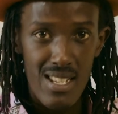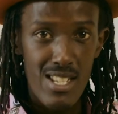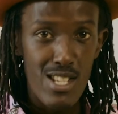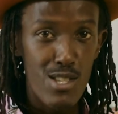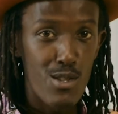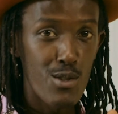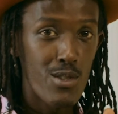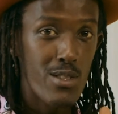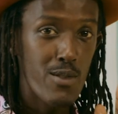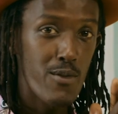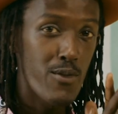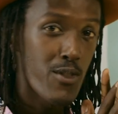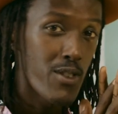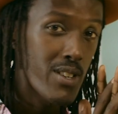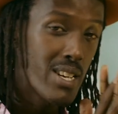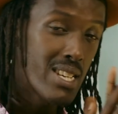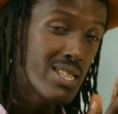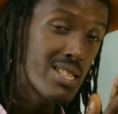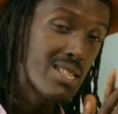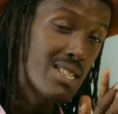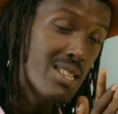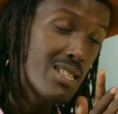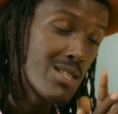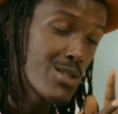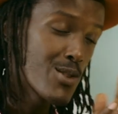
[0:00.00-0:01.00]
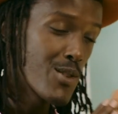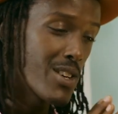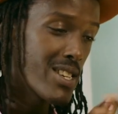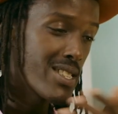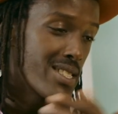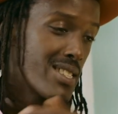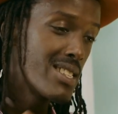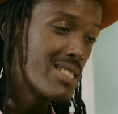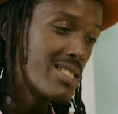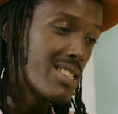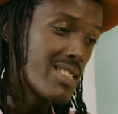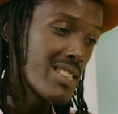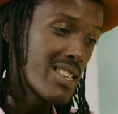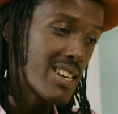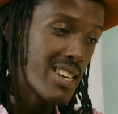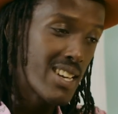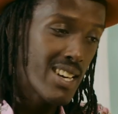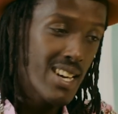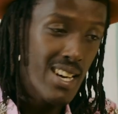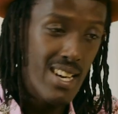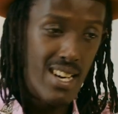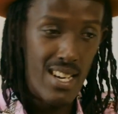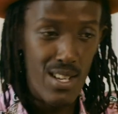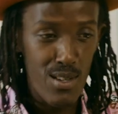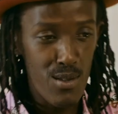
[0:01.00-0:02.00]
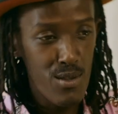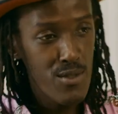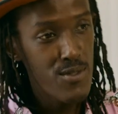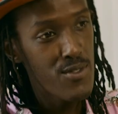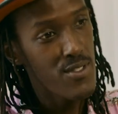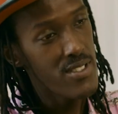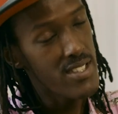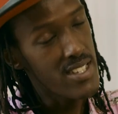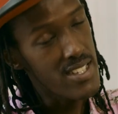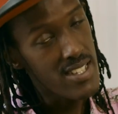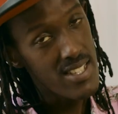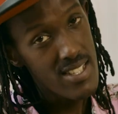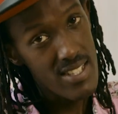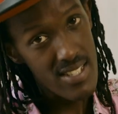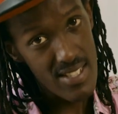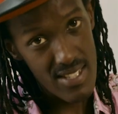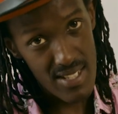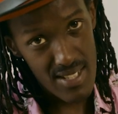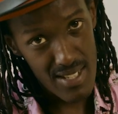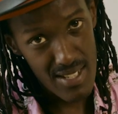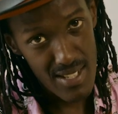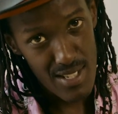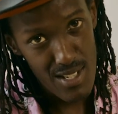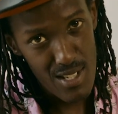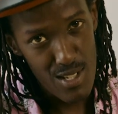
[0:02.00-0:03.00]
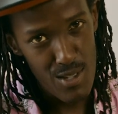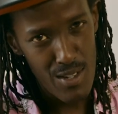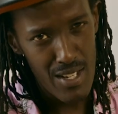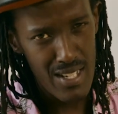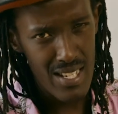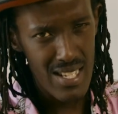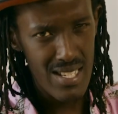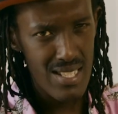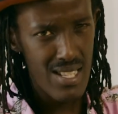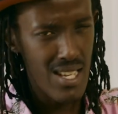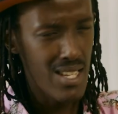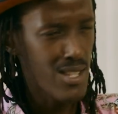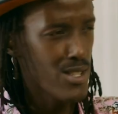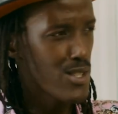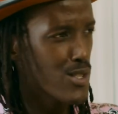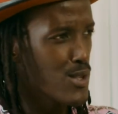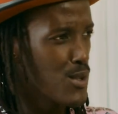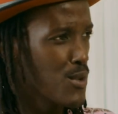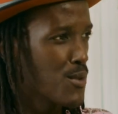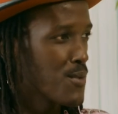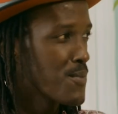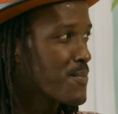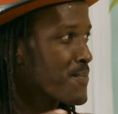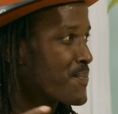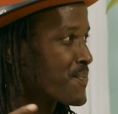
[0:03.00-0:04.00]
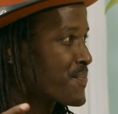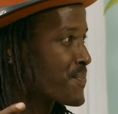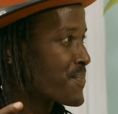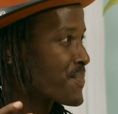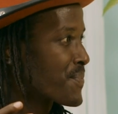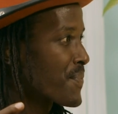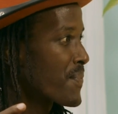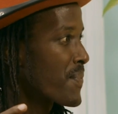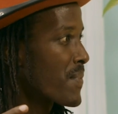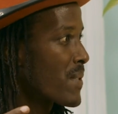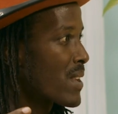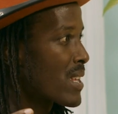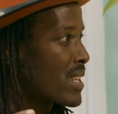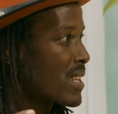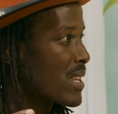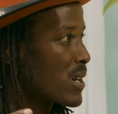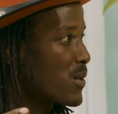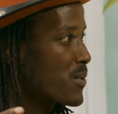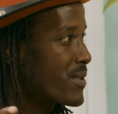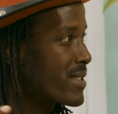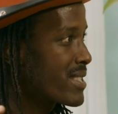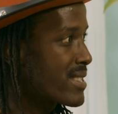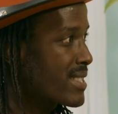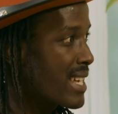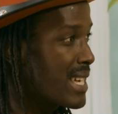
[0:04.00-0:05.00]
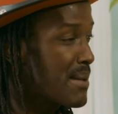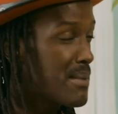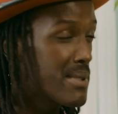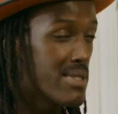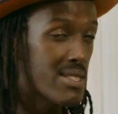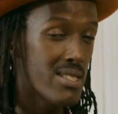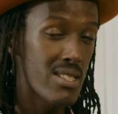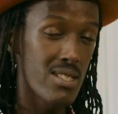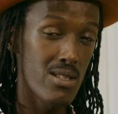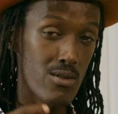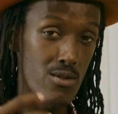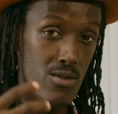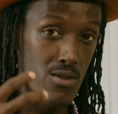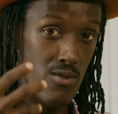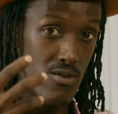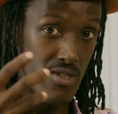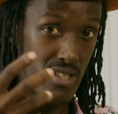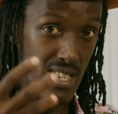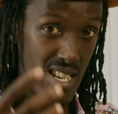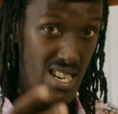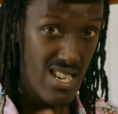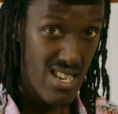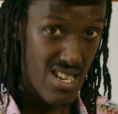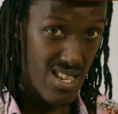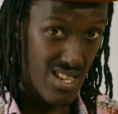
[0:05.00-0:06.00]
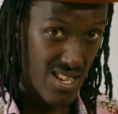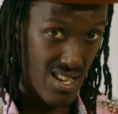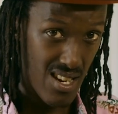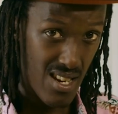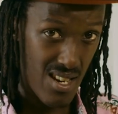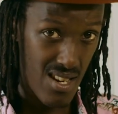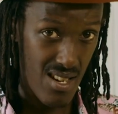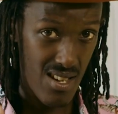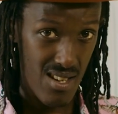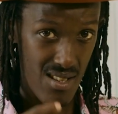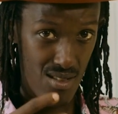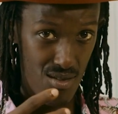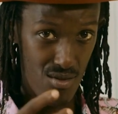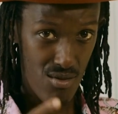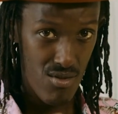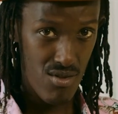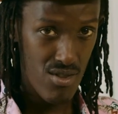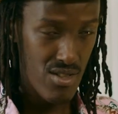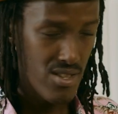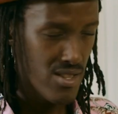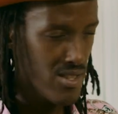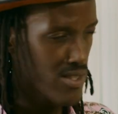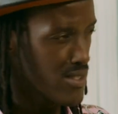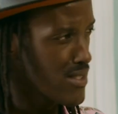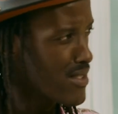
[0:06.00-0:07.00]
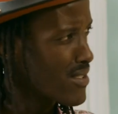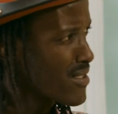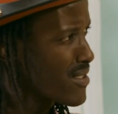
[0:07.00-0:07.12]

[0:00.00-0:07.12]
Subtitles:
She'd forget keys, go and sit in the car and look for the keys. You understand? So with time, she's regaining her consciousness.